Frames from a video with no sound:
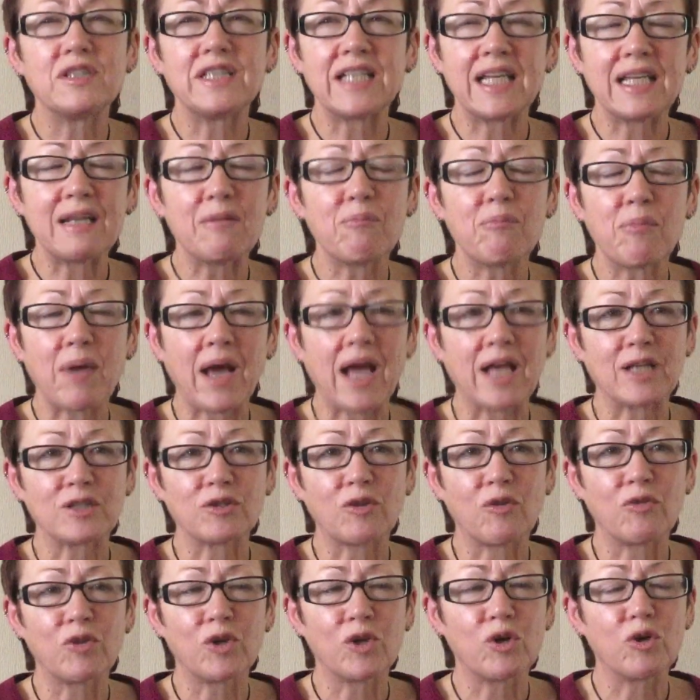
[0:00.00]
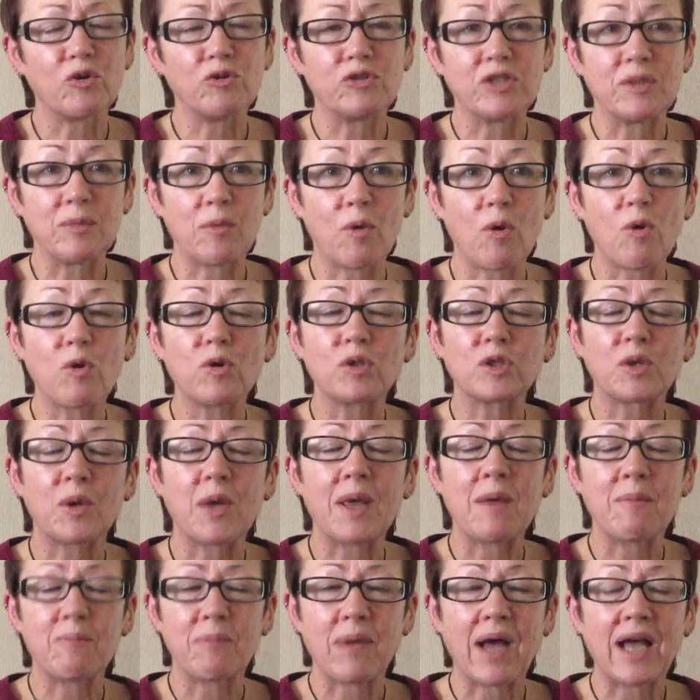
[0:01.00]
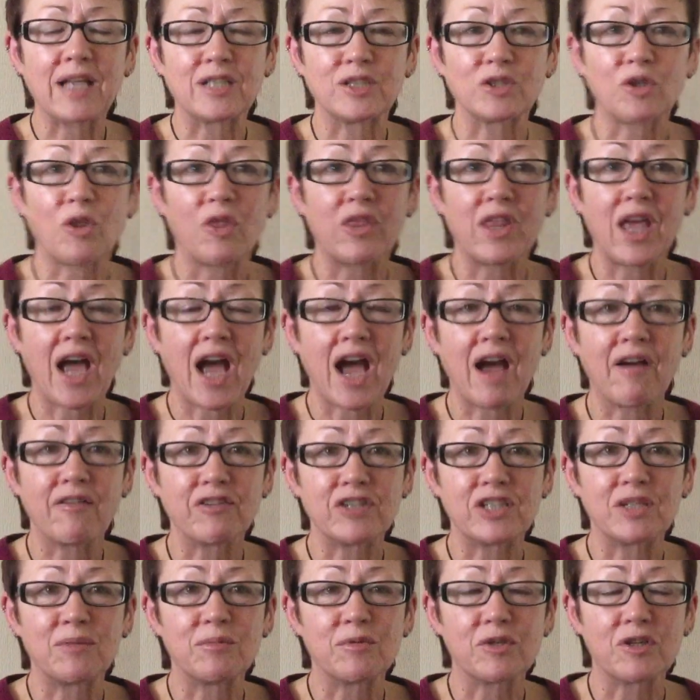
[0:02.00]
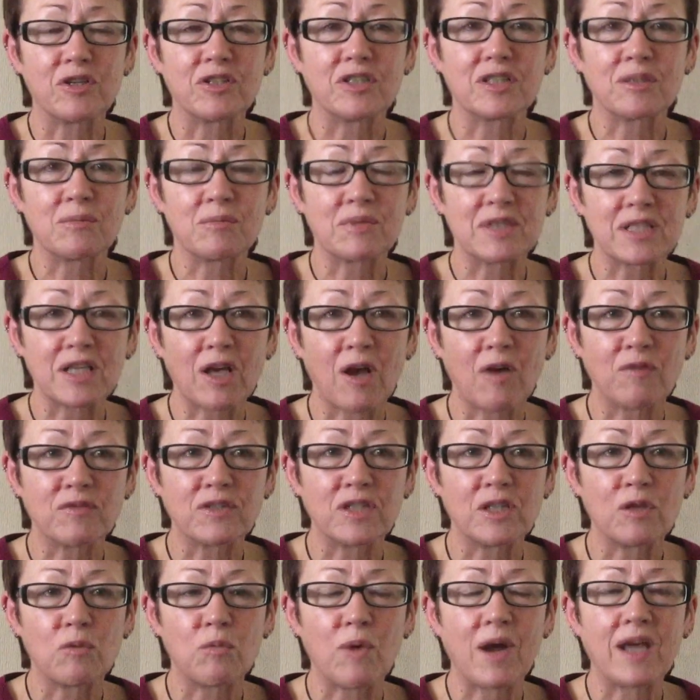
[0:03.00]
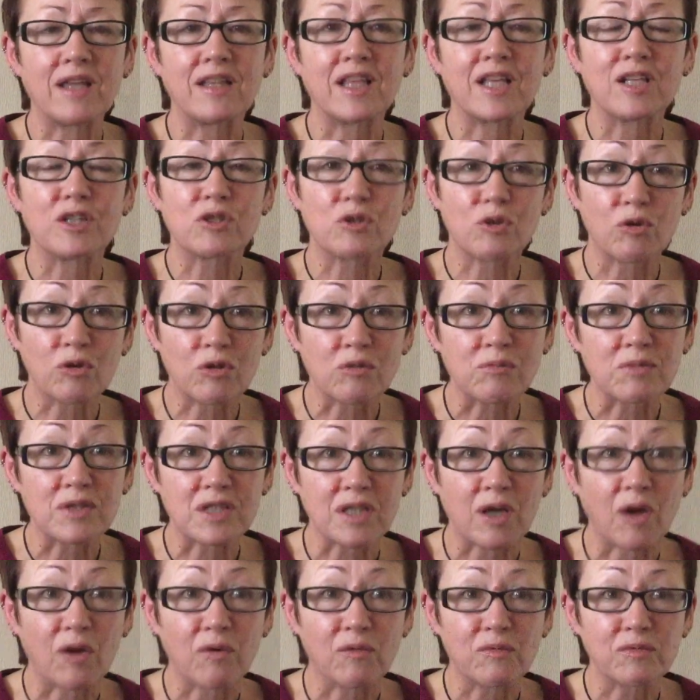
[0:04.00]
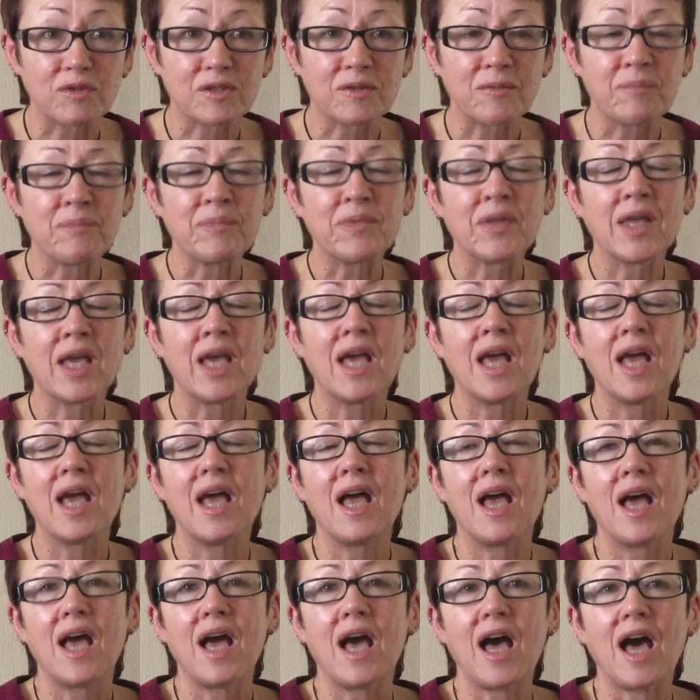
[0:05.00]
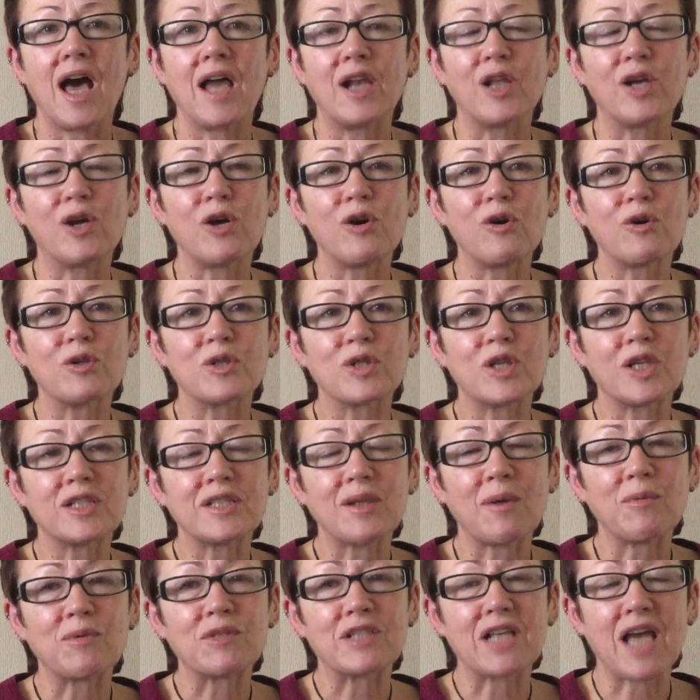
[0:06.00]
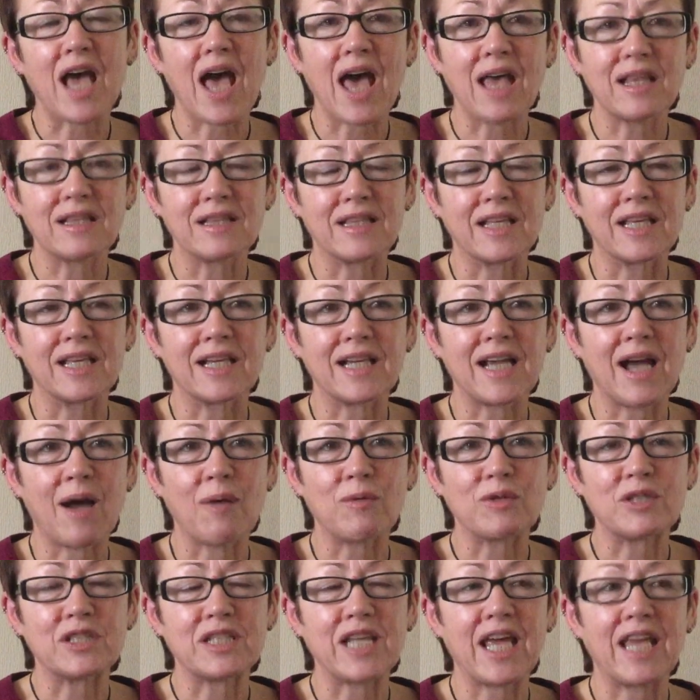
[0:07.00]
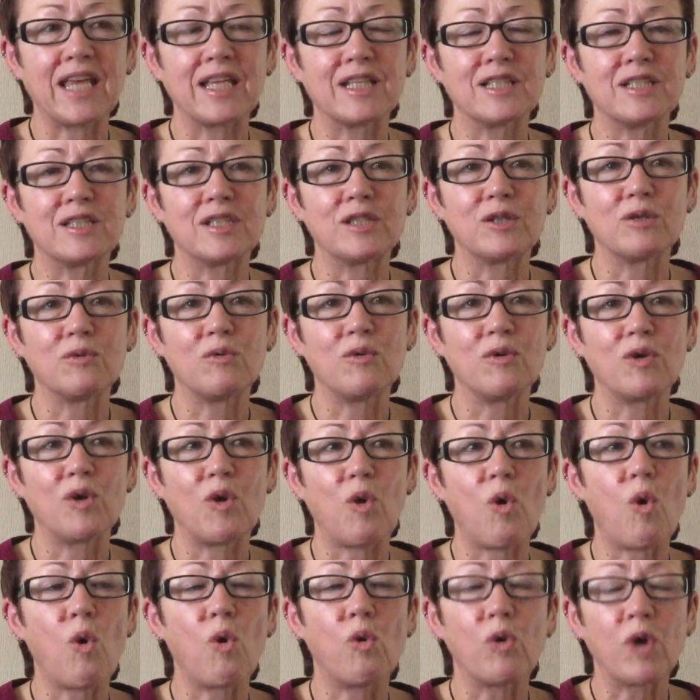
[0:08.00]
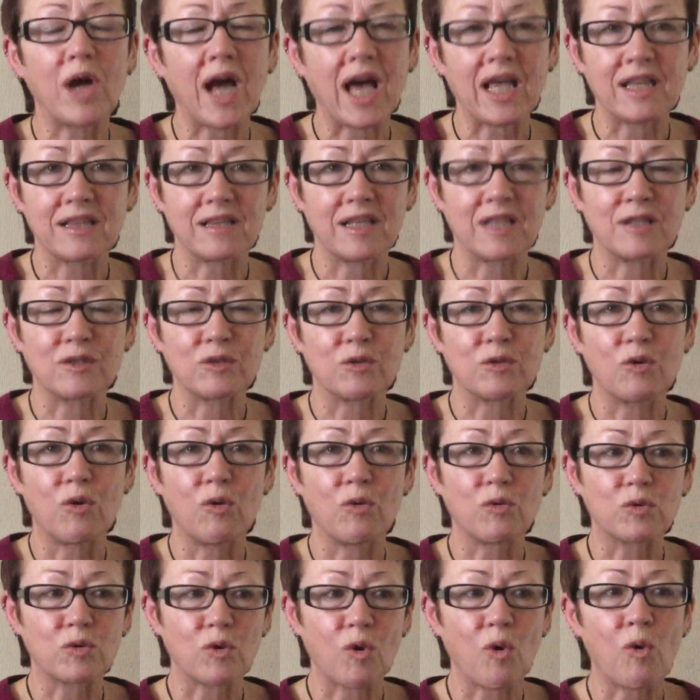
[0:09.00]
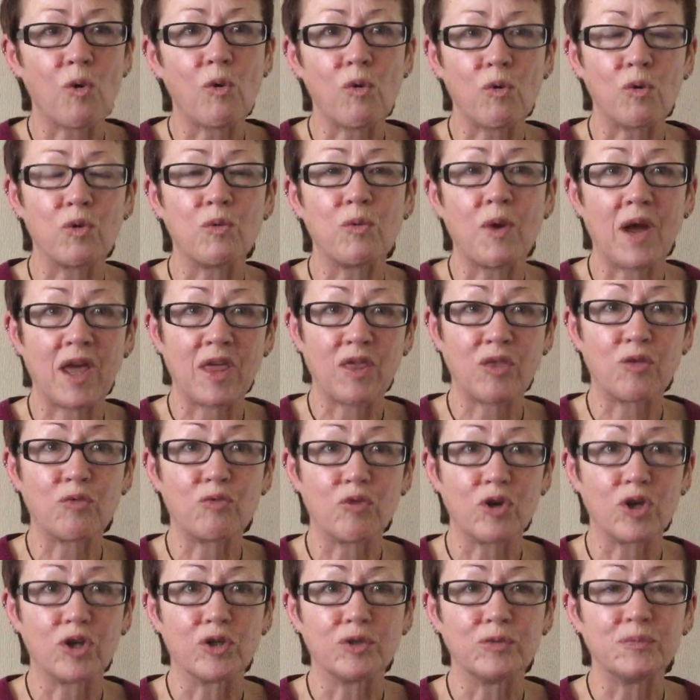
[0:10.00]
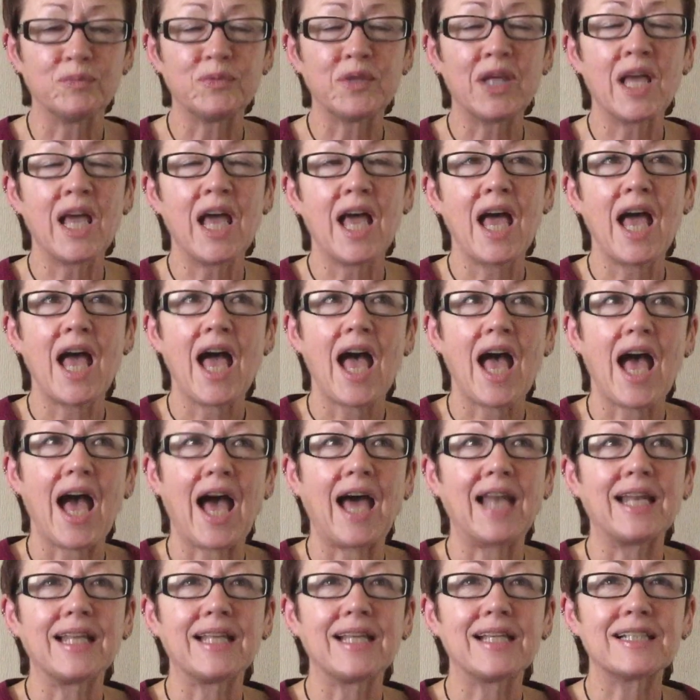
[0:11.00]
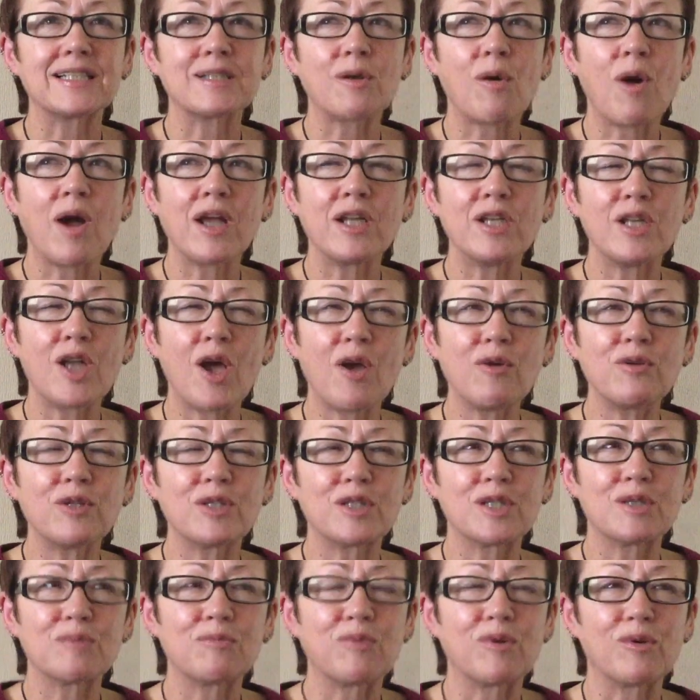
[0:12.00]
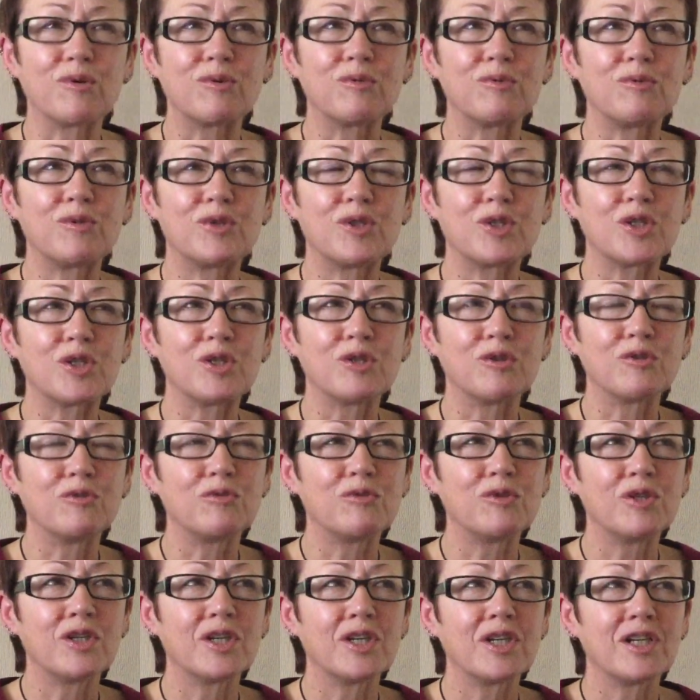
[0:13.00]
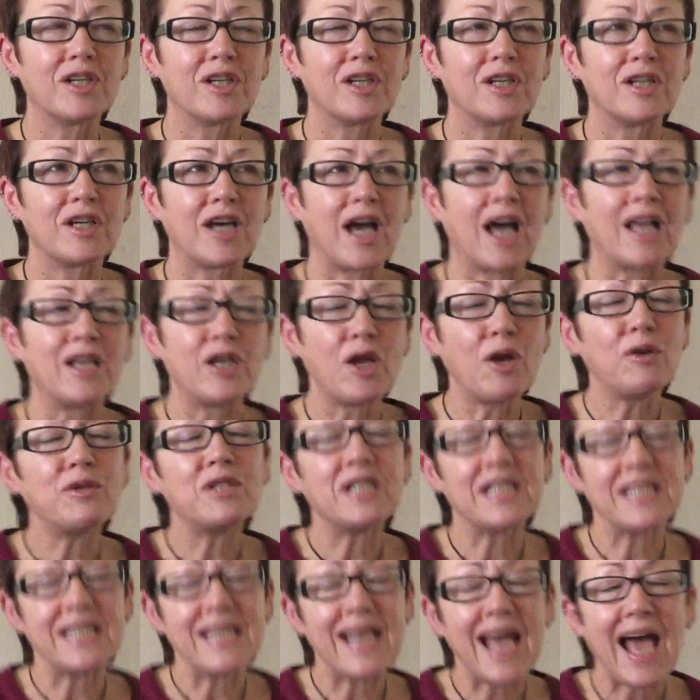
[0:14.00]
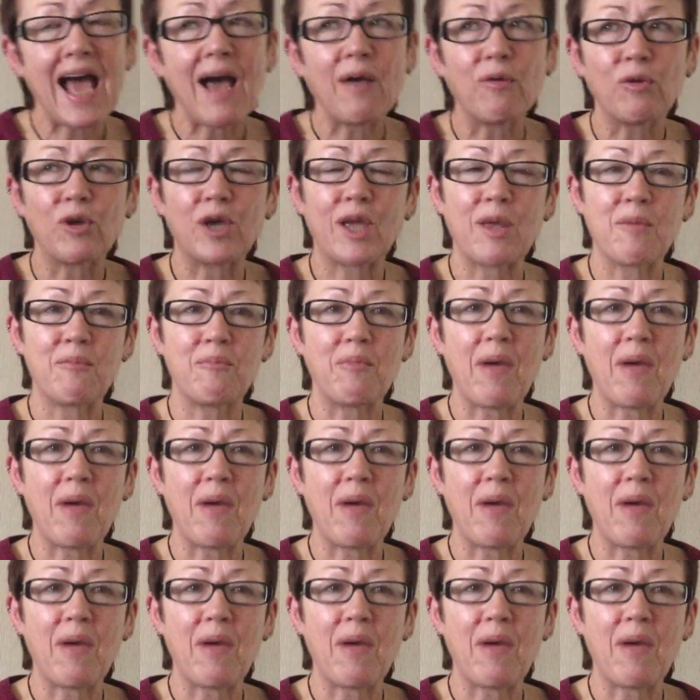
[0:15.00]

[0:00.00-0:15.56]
did impact on the country, but also impacts on the Irish immigrants themselves in the way they saw themselves. And of course, because I was Catholic, I was taken to all Catholic schools all the way through. And it is quite noticeable I notice now looking